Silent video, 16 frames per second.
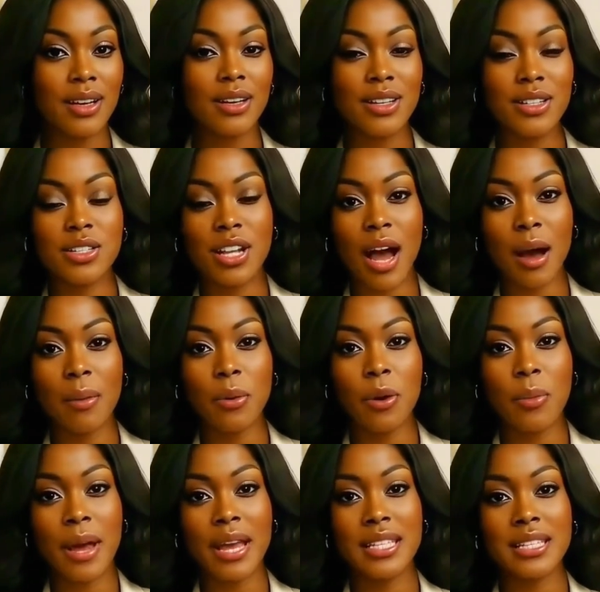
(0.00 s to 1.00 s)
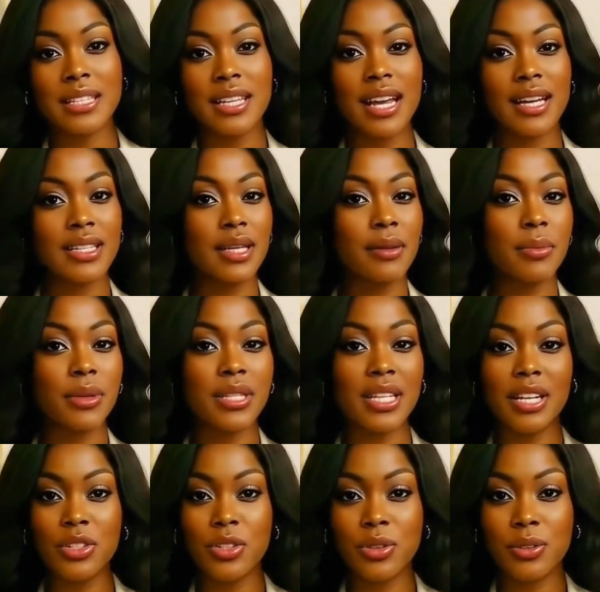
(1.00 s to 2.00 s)
stop romanticizing
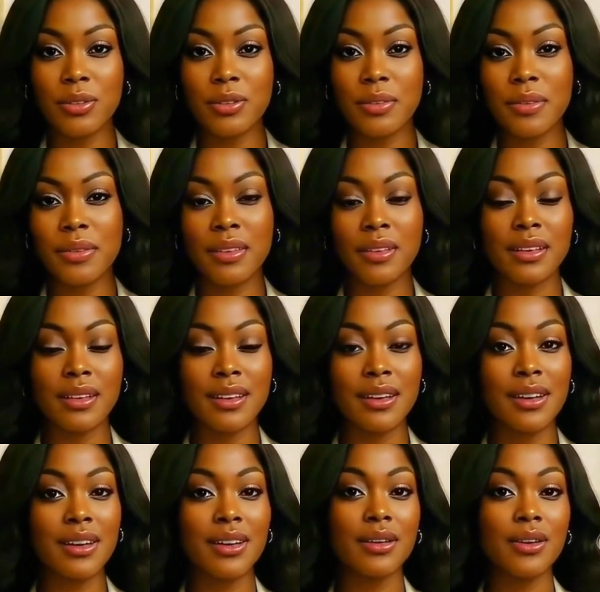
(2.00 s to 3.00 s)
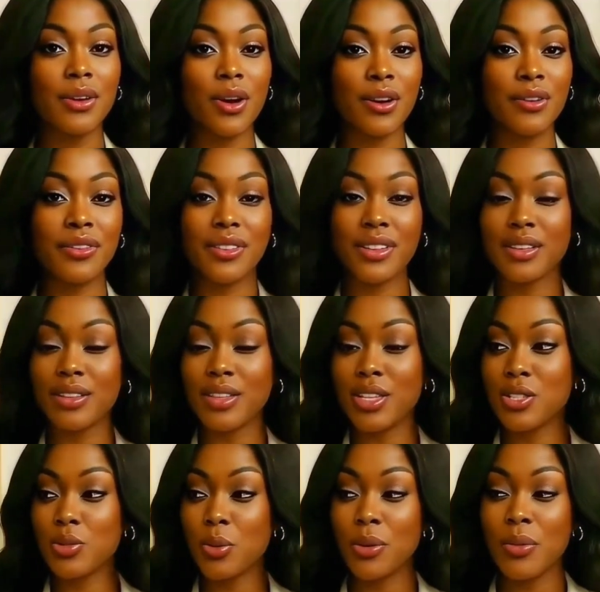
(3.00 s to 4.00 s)
potential.
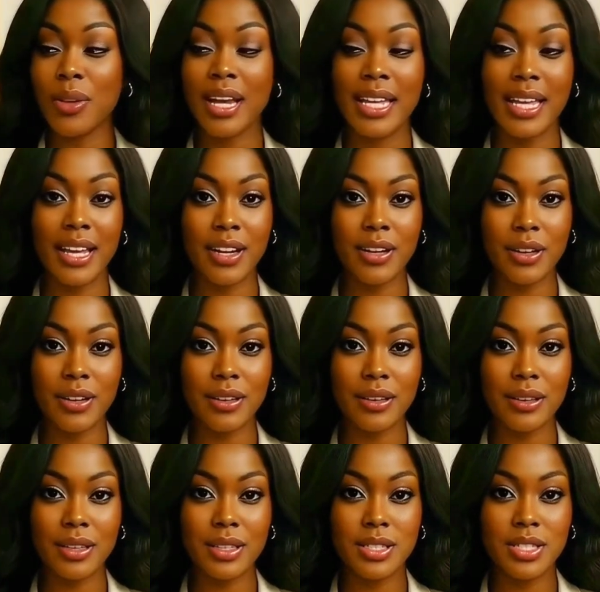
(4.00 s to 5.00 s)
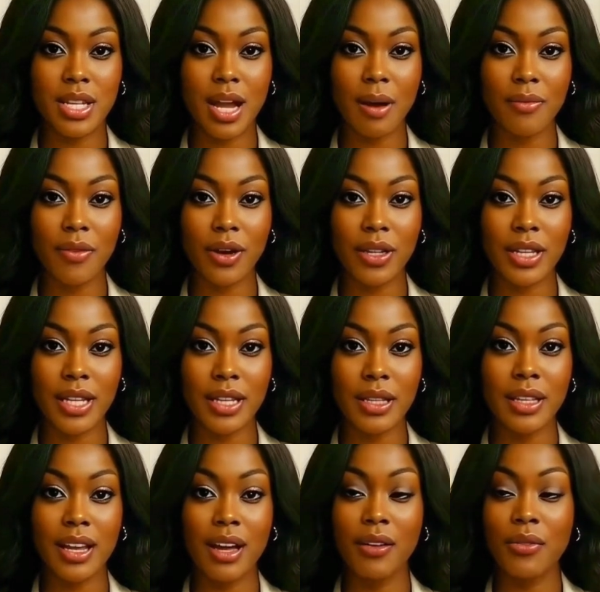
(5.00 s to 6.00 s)
This one right here. Stop falling
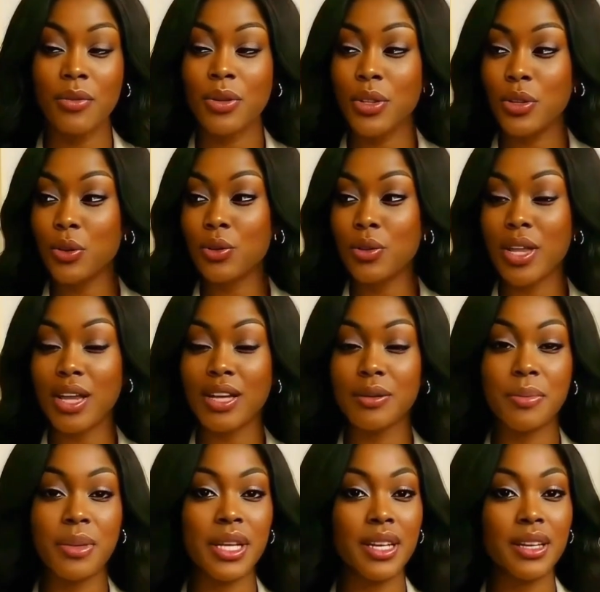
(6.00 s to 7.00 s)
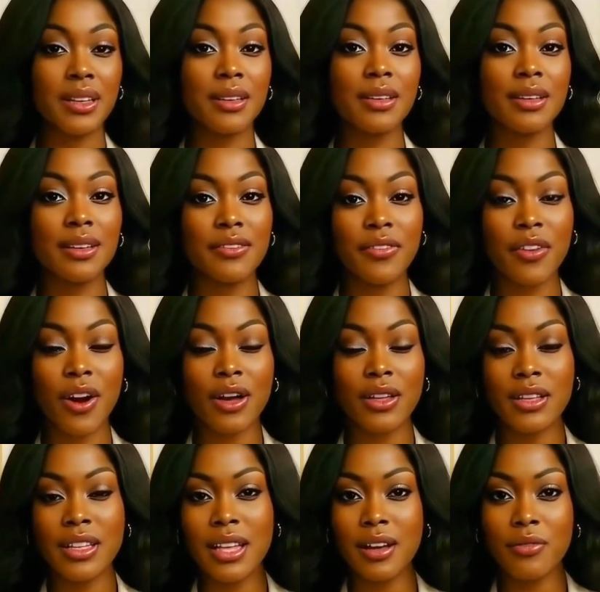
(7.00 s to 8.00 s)
in love with who they could be.
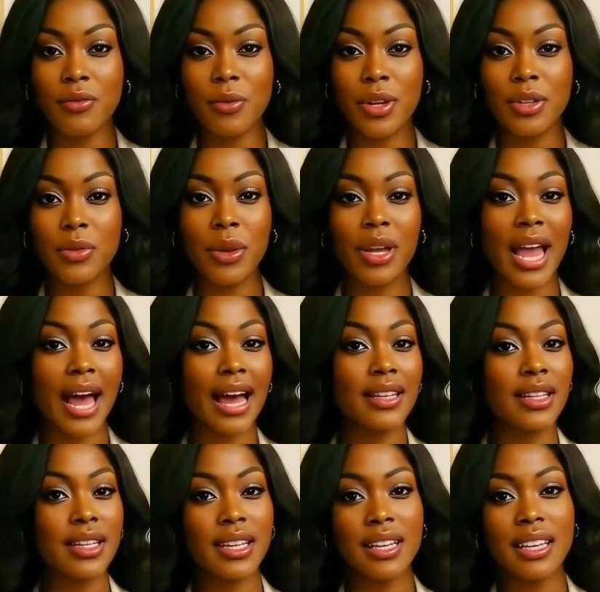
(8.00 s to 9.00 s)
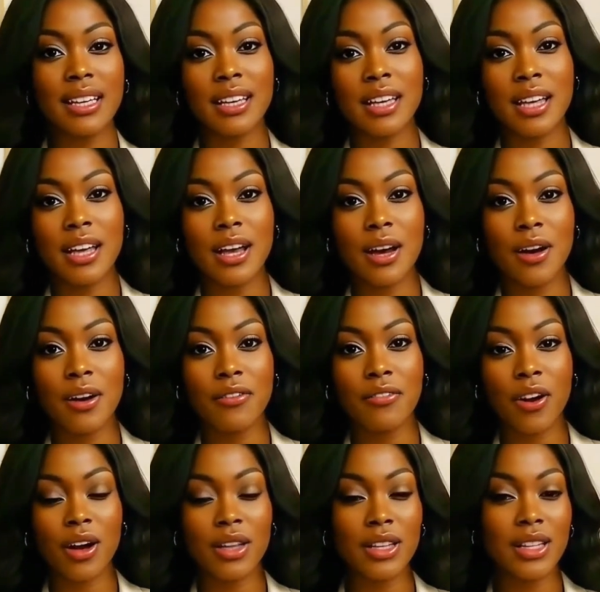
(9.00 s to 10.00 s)
Fall in love with reality.
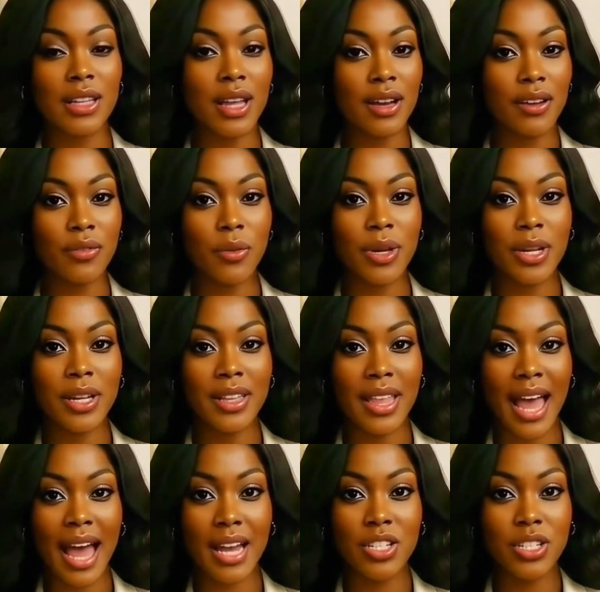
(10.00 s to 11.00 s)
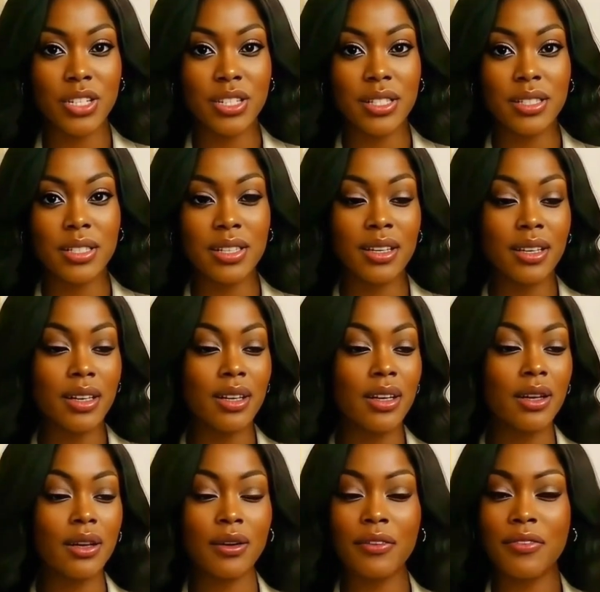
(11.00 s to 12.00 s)
Fall in love with actions.
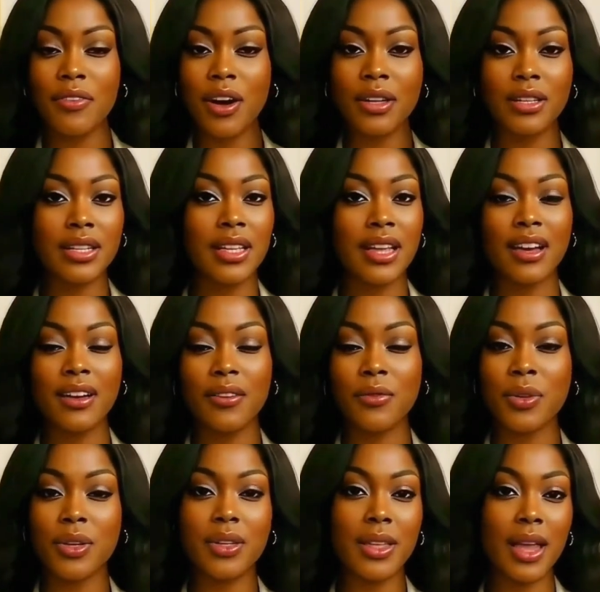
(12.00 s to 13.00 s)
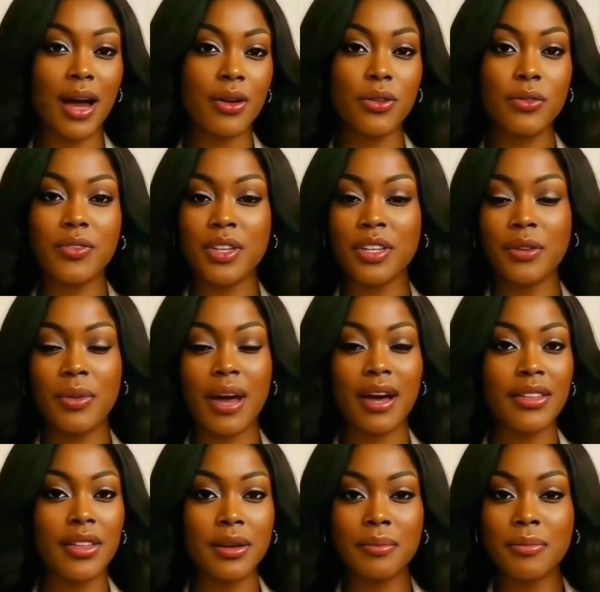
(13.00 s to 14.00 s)
Fall in love with how you feel
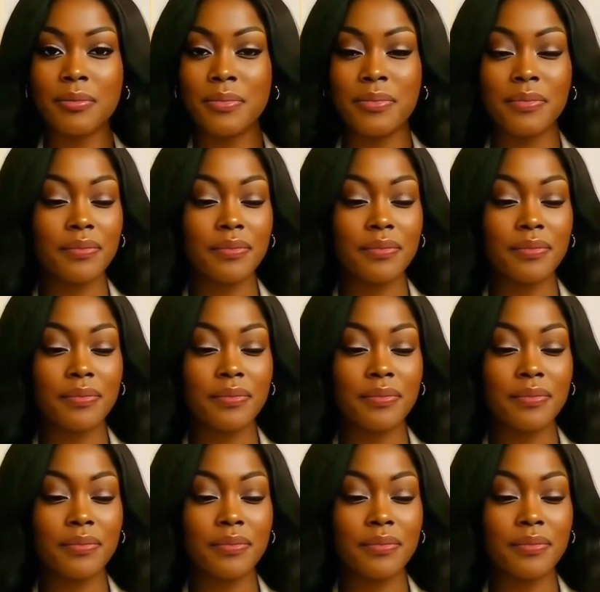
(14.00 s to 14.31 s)
around them,